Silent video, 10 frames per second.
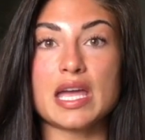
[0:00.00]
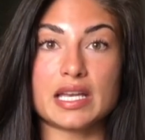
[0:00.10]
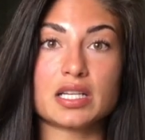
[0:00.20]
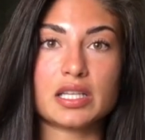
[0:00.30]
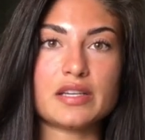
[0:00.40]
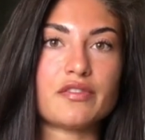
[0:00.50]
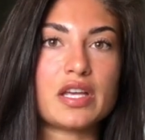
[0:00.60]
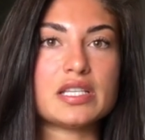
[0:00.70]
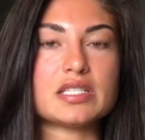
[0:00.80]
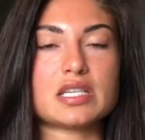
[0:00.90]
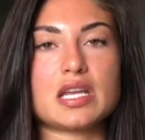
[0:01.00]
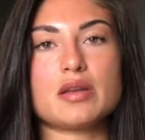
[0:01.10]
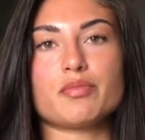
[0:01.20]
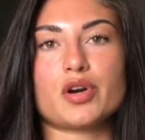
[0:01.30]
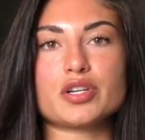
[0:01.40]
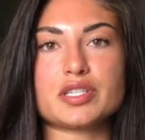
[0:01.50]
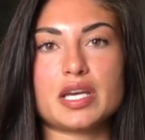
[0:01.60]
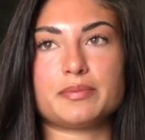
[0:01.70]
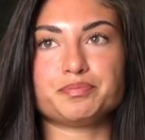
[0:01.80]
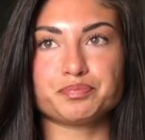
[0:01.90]
in Cleveland and in
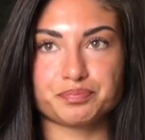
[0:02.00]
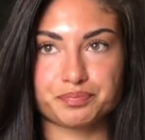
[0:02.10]
person